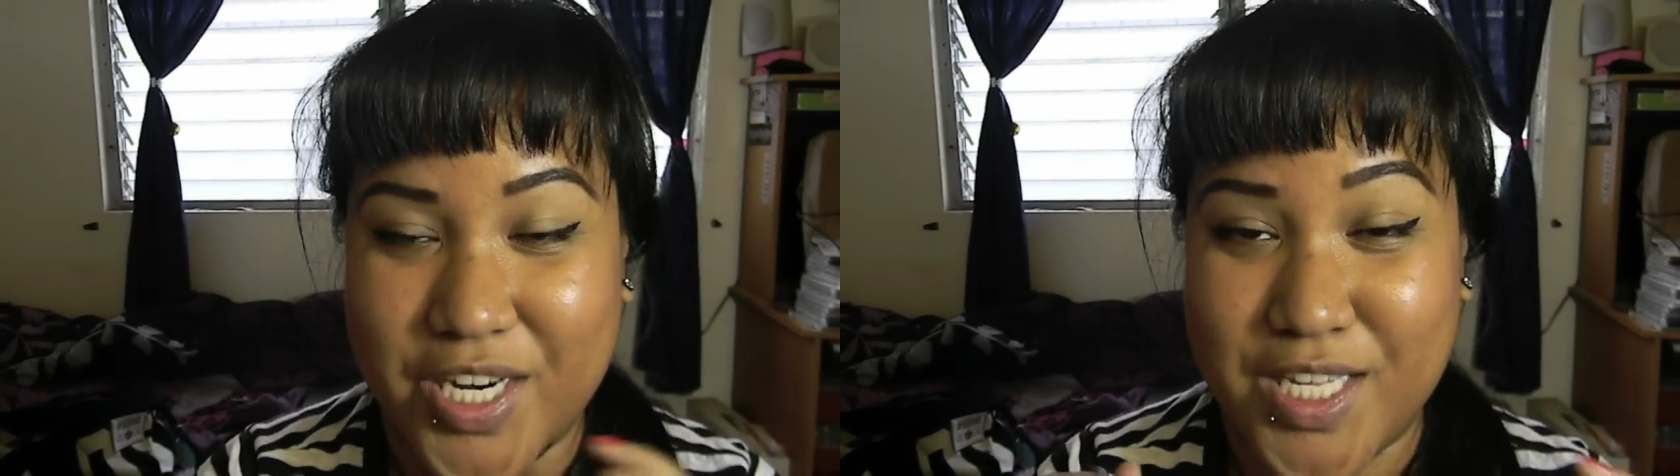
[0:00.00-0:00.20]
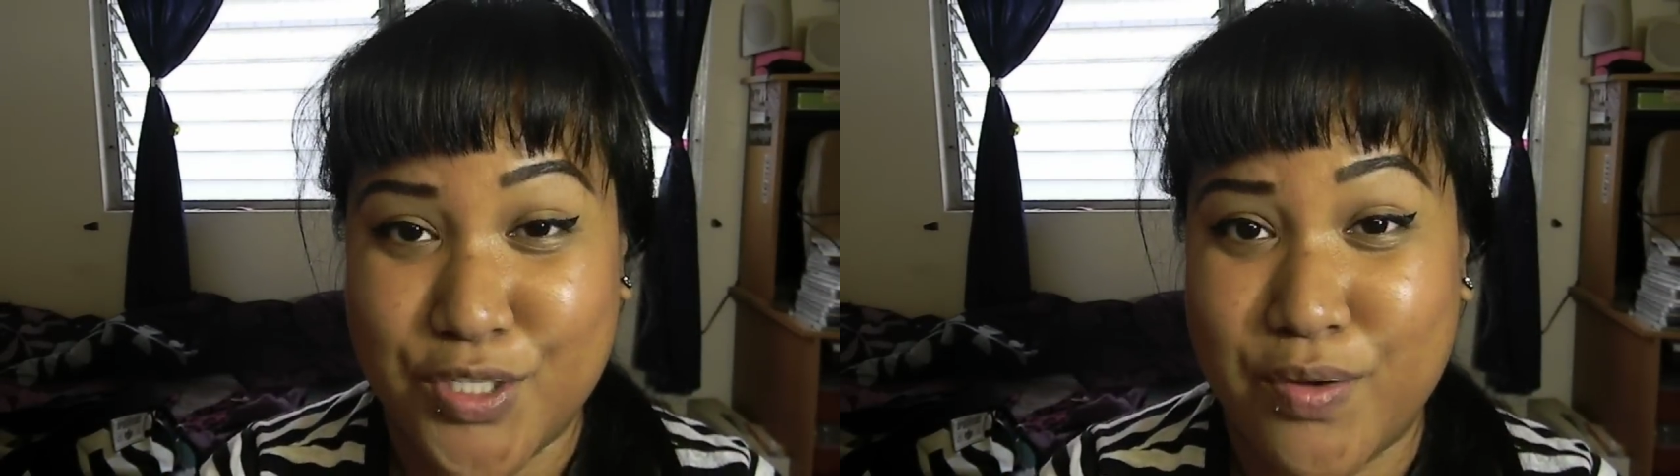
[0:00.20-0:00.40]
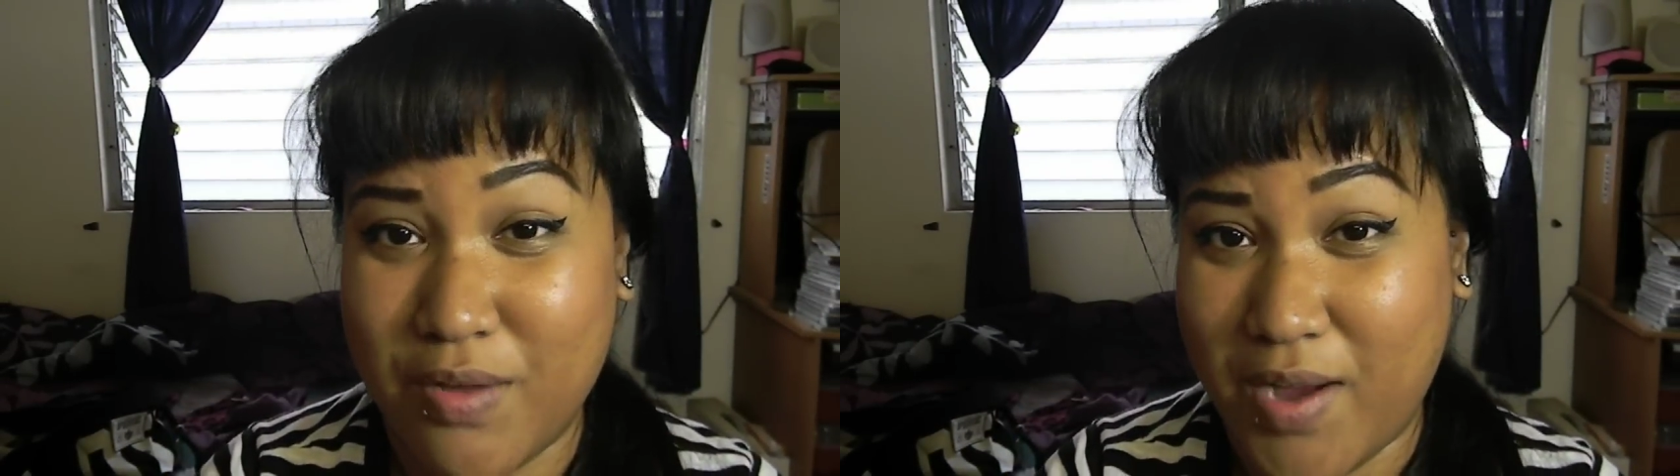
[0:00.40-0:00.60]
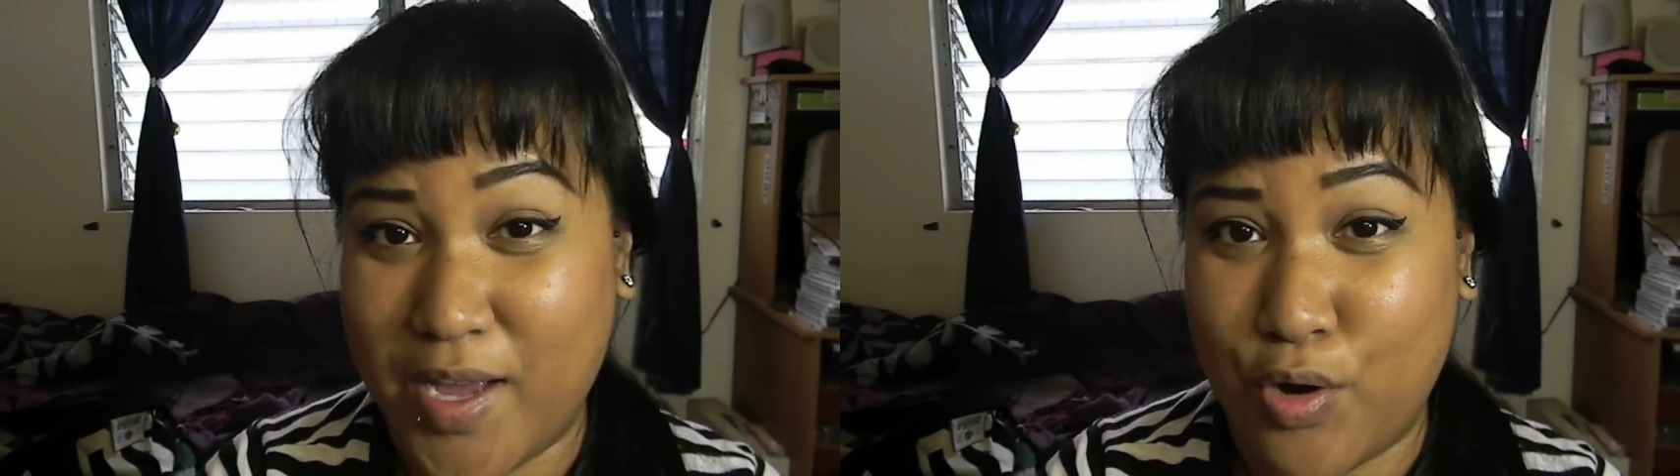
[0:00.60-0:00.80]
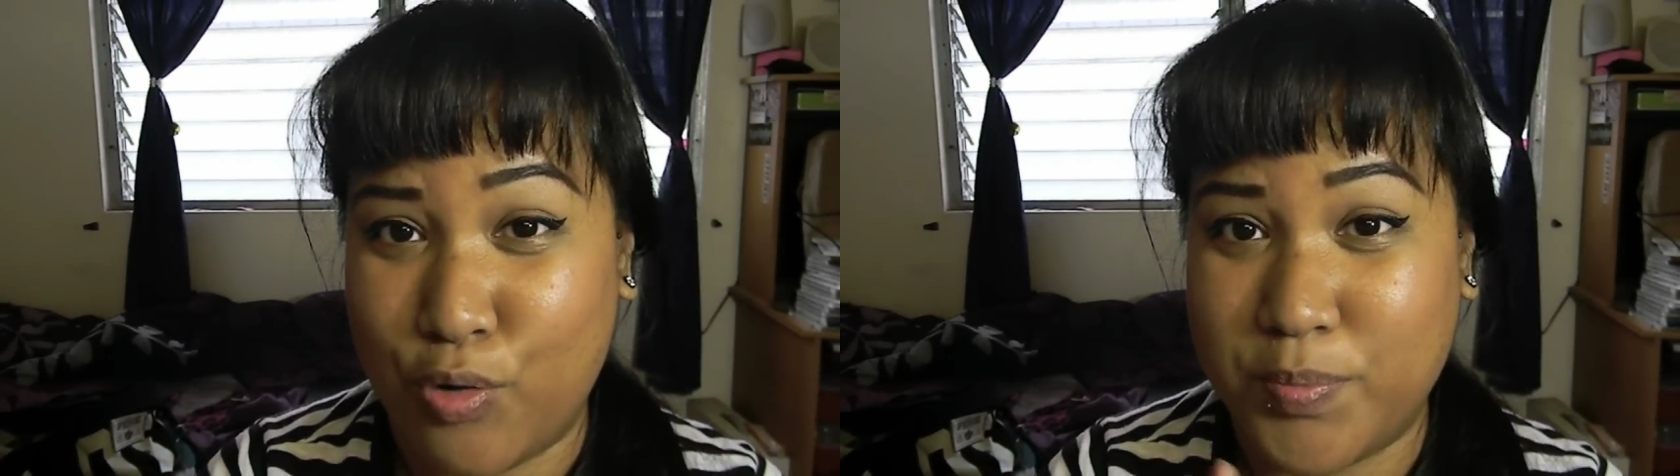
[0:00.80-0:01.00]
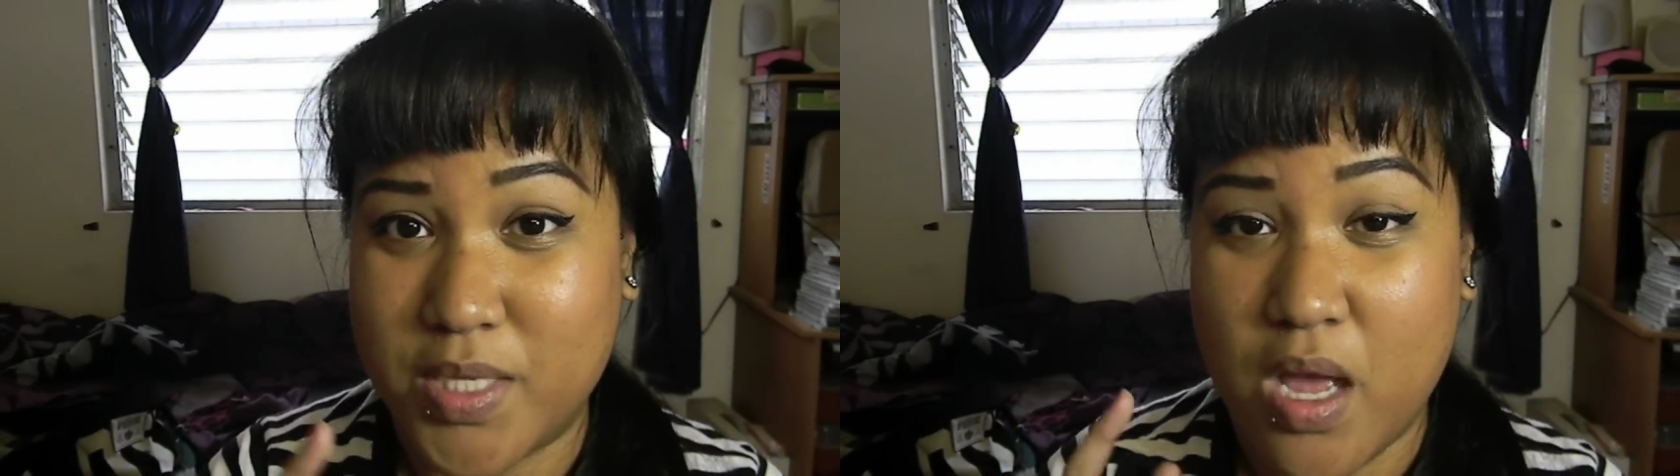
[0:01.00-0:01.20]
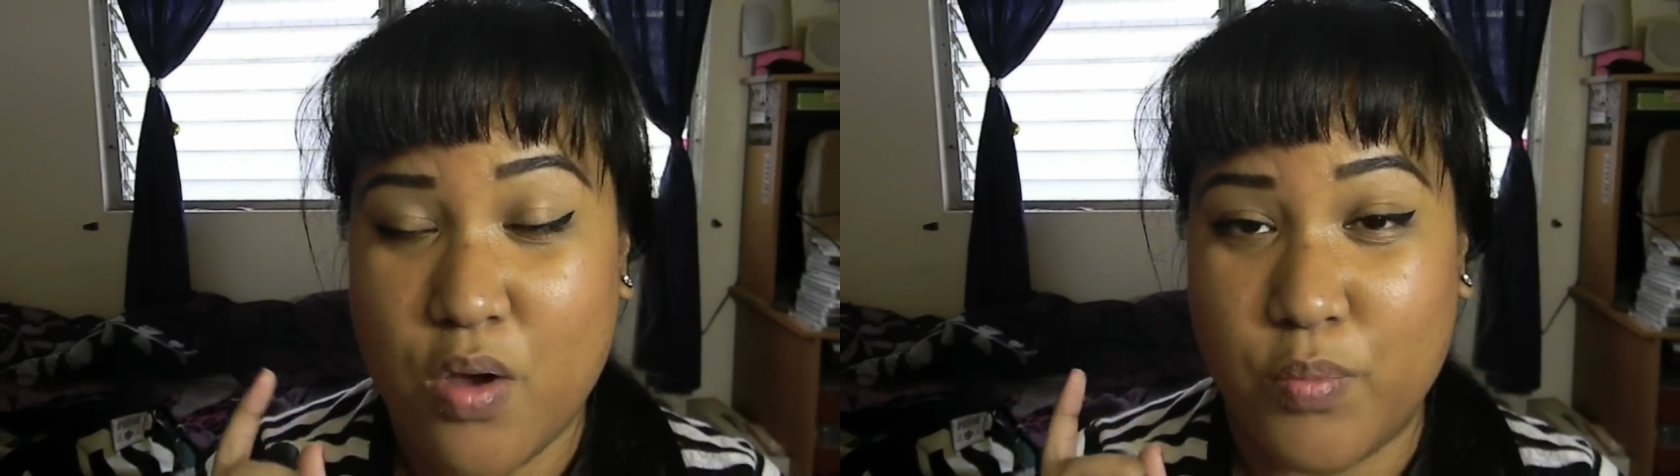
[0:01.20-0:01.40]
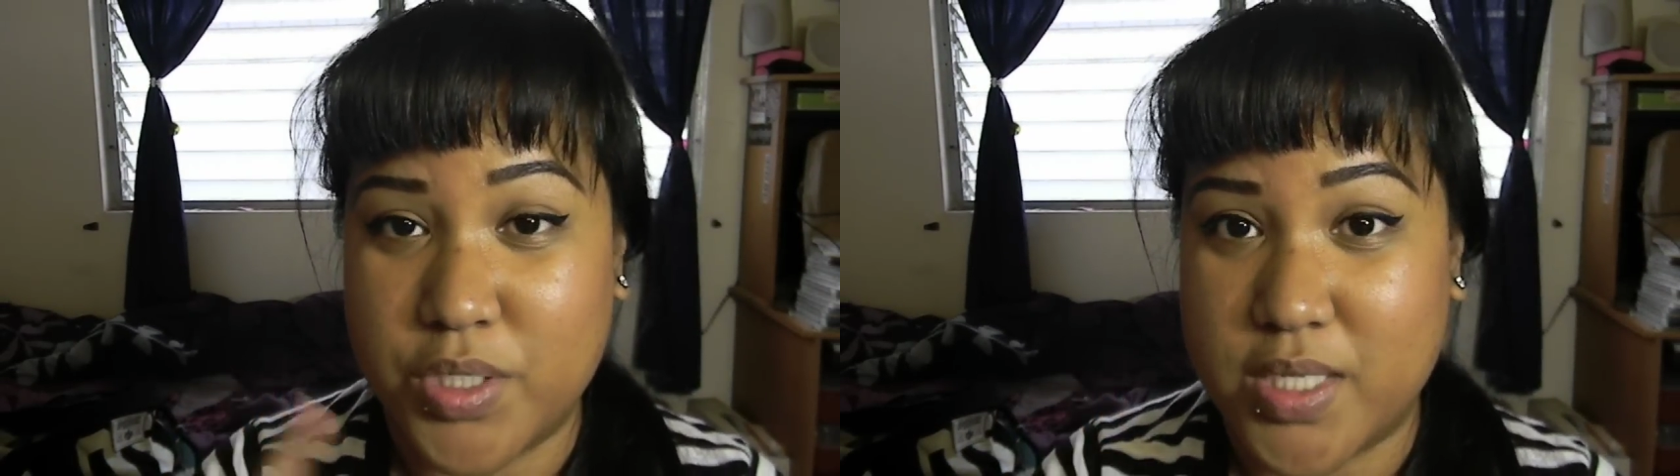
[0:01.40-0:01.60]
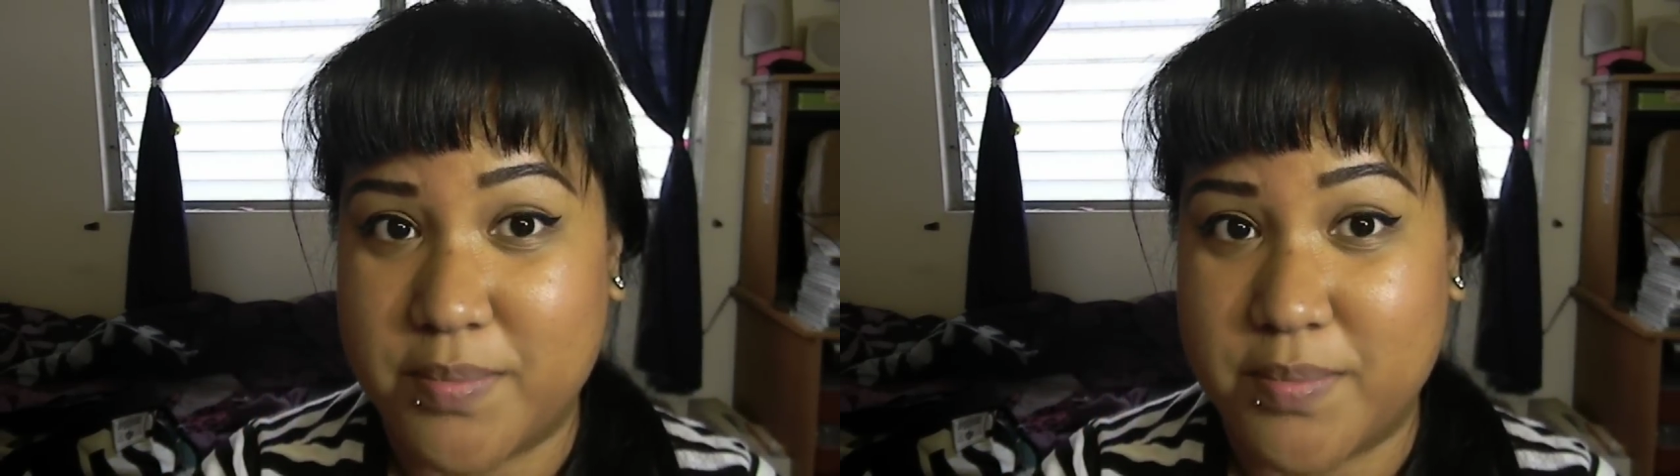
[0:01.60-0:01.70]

I do have High Hopes, which is